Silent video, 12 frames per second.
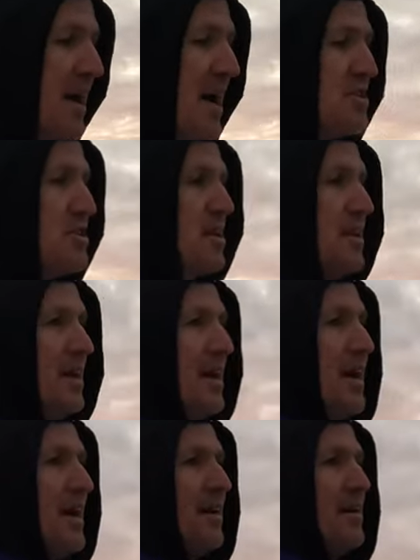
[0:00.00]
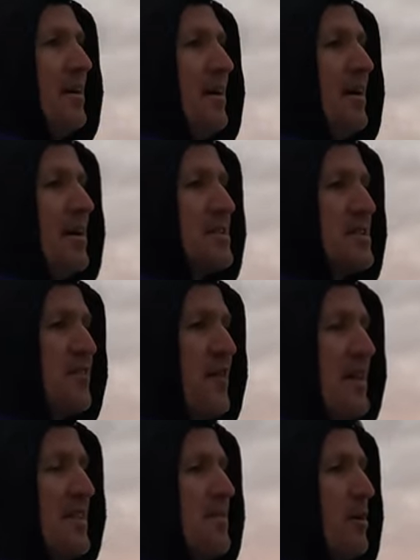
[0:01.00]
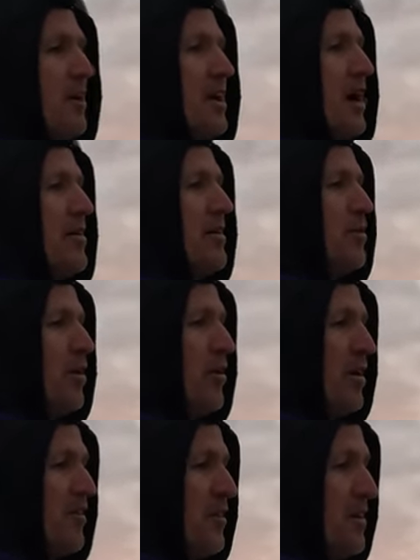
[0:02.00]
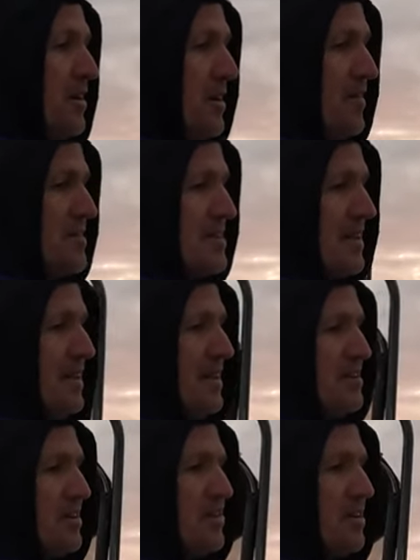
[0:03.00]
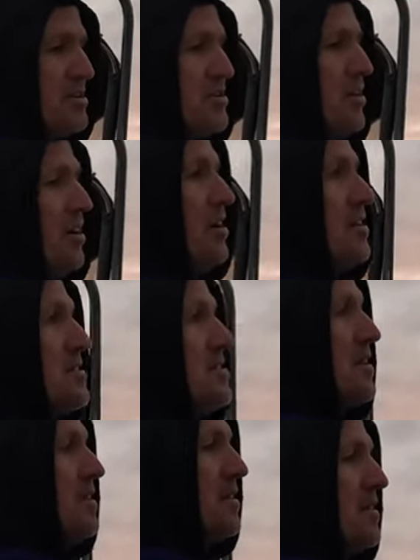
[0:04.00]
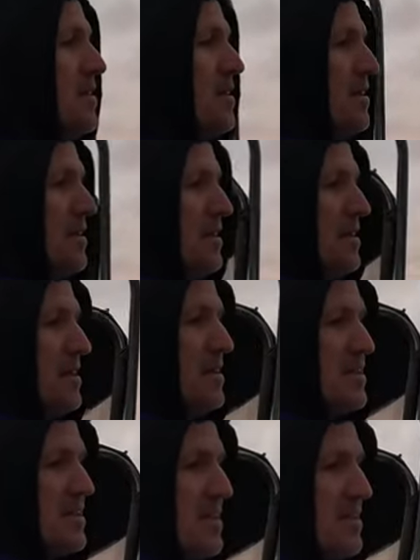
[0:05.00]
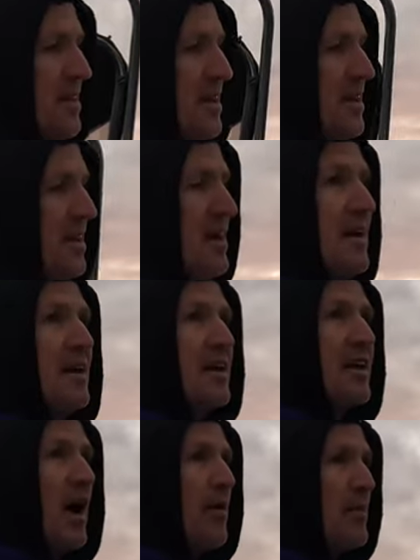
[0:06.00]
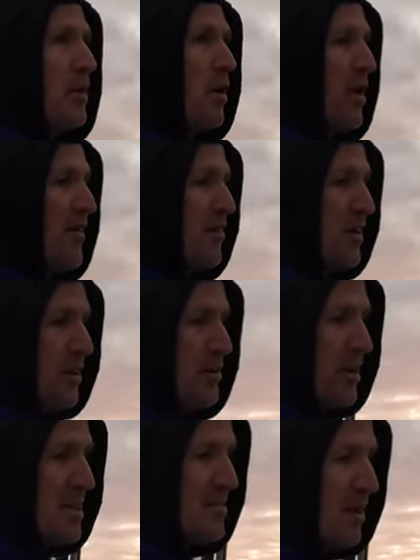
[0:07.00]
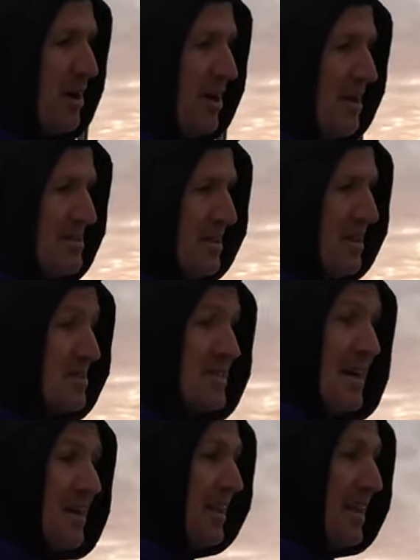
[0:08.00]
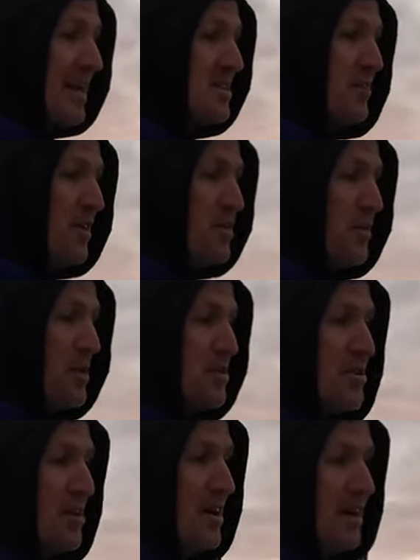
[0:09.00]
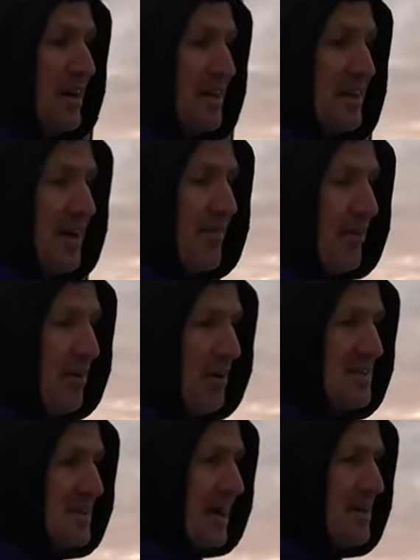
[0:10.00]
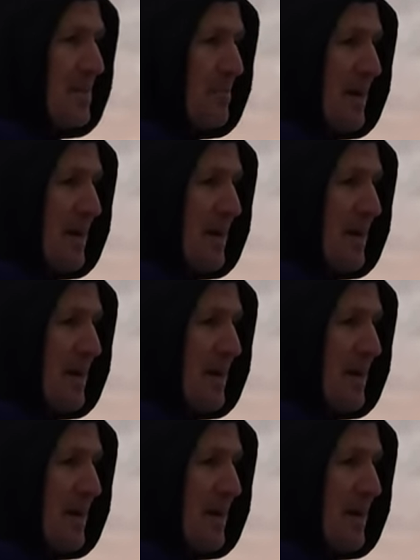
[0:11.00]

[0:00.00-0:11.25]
catching, and I just found that by going more often, obviously increased your odds. There's nothing here. Going more often increased my odds, and I was starting to catch fish, which I'd never really done in the